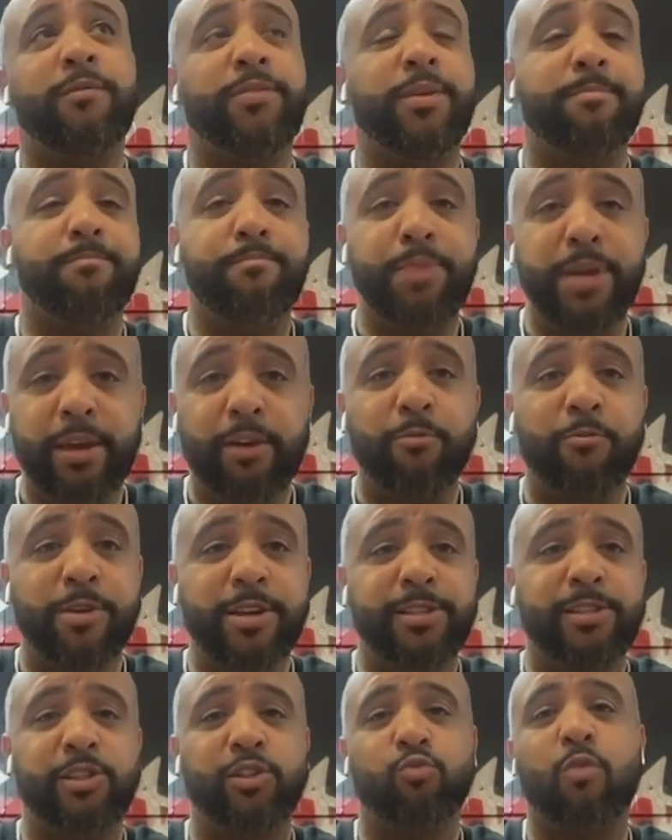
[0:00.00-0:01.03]
of the big
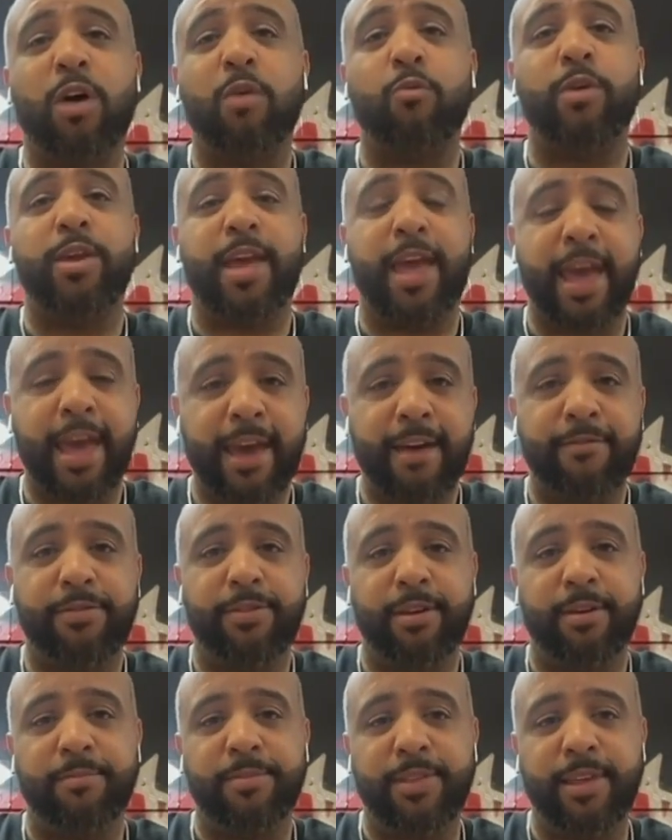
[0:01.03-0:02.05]
reasons why we
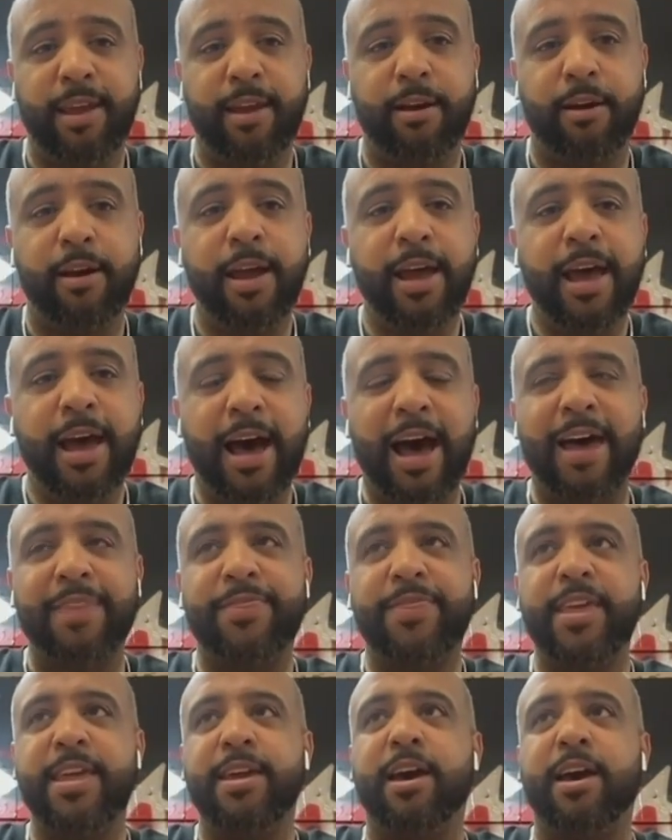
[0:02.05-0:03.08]
have them there. I
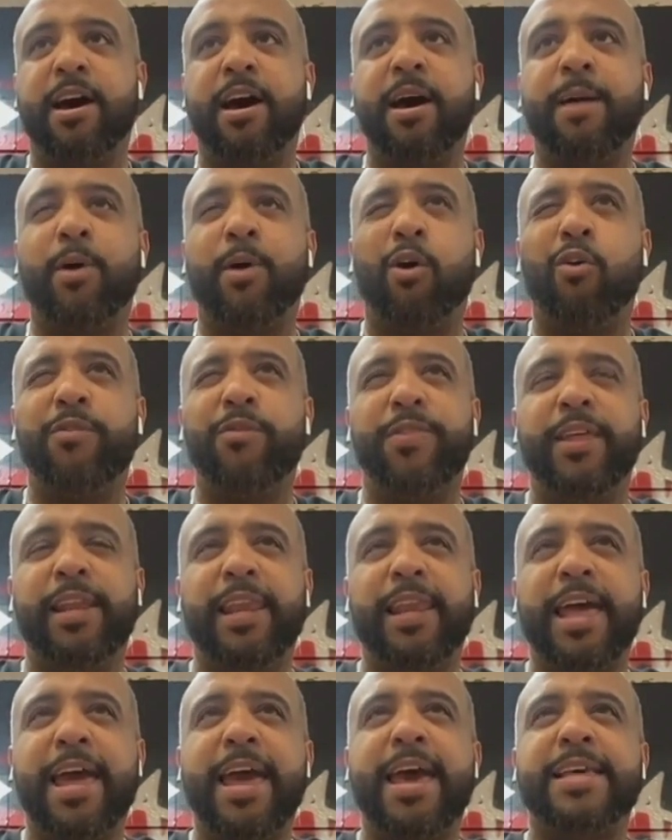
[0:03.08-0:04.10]
think um, over the
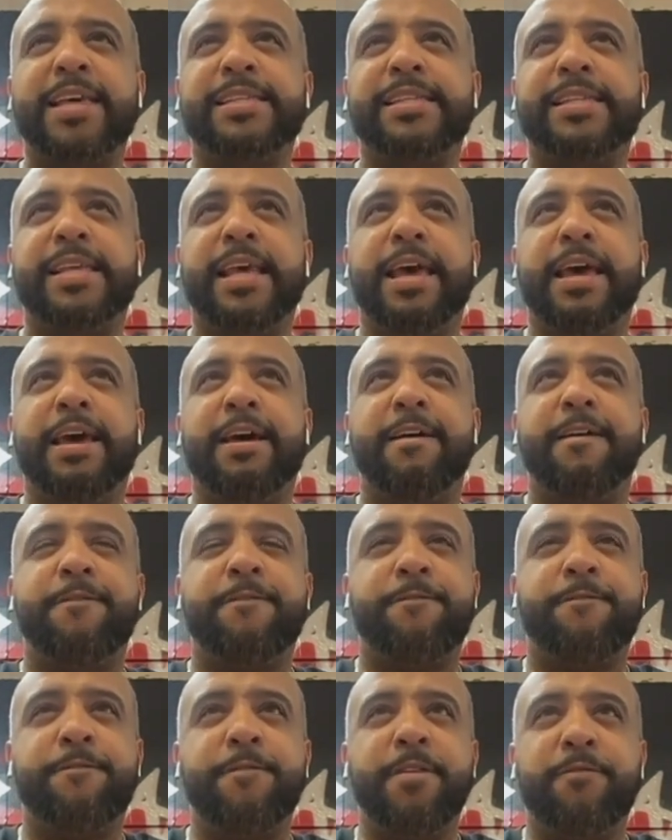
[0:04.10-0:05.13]
last
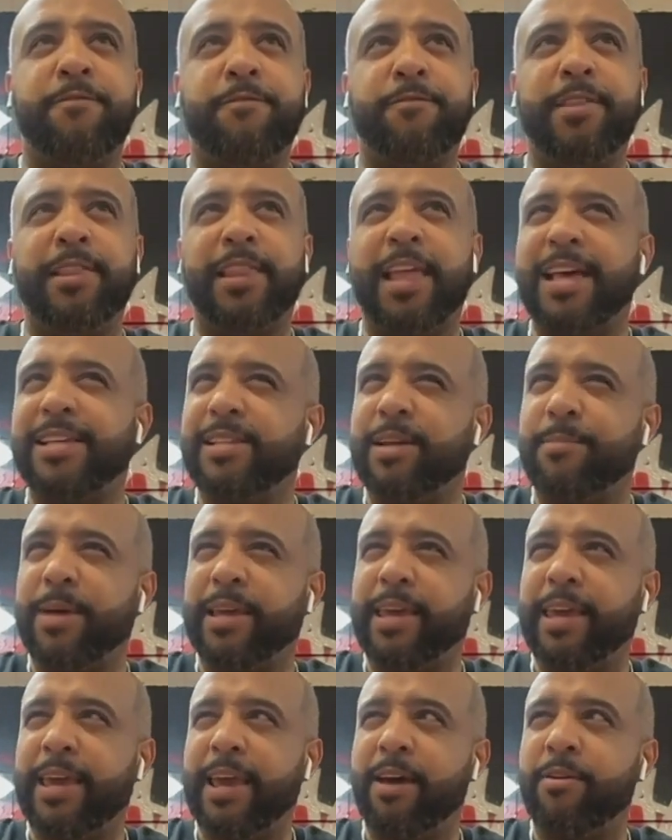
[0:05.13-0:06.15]
last time I
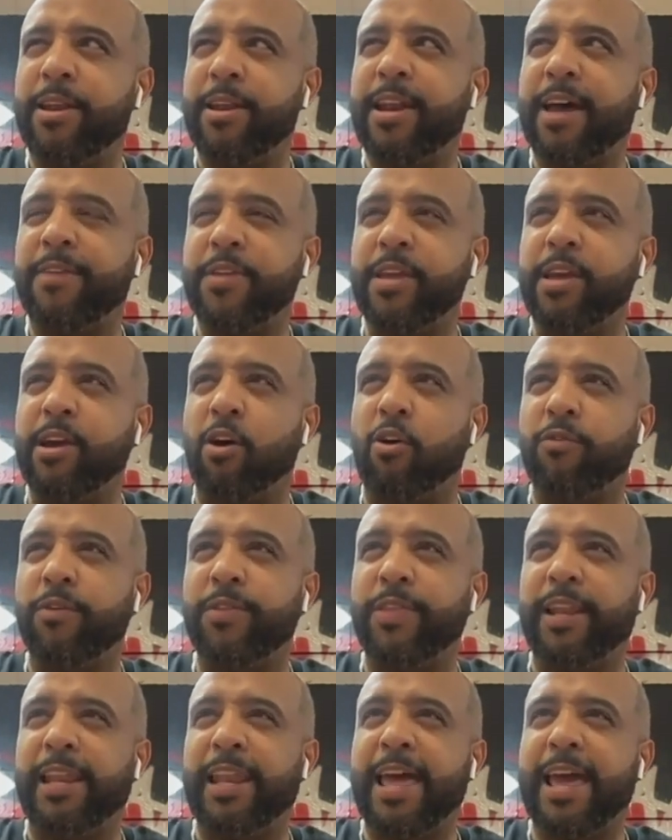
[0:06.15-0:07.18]
counted, I think over
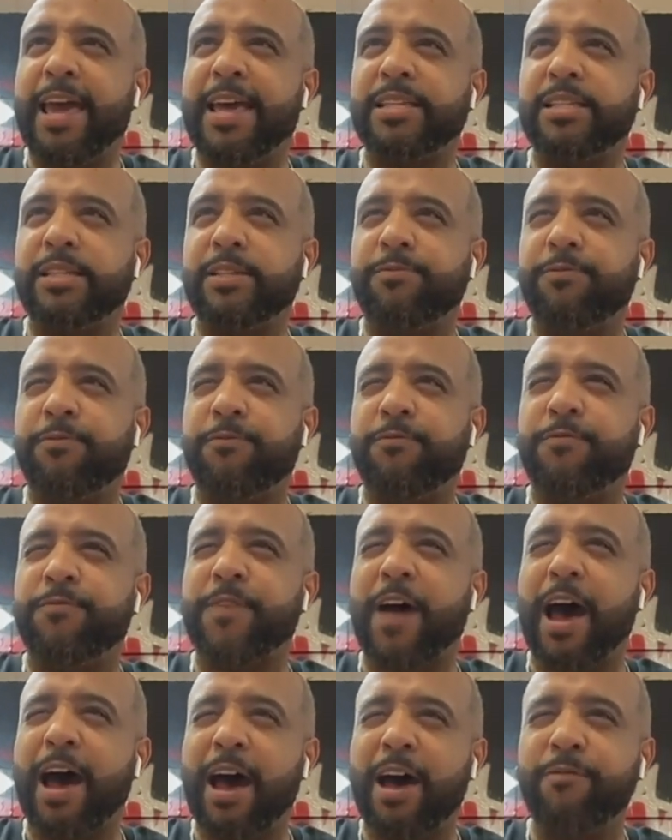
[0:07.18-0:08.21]
the last
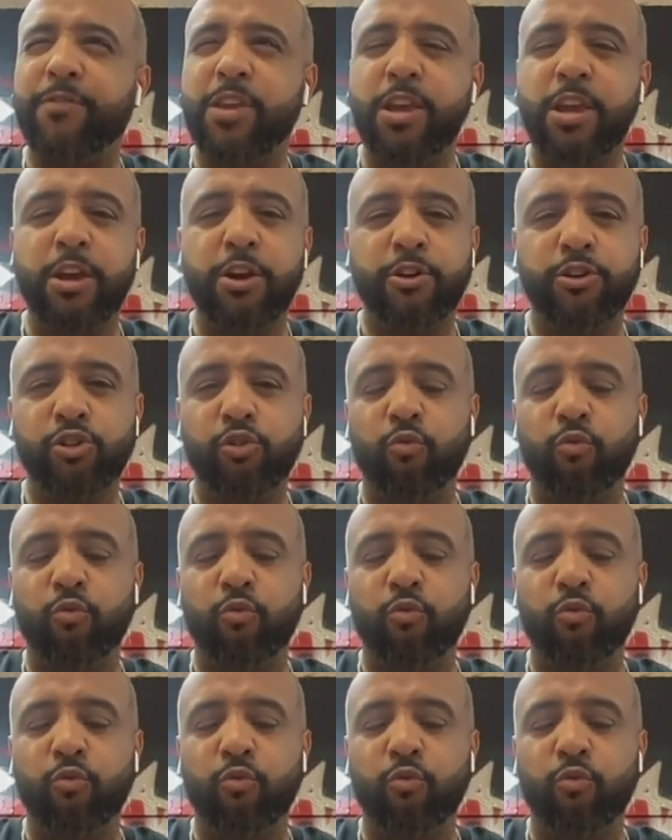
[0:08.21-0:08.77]
five years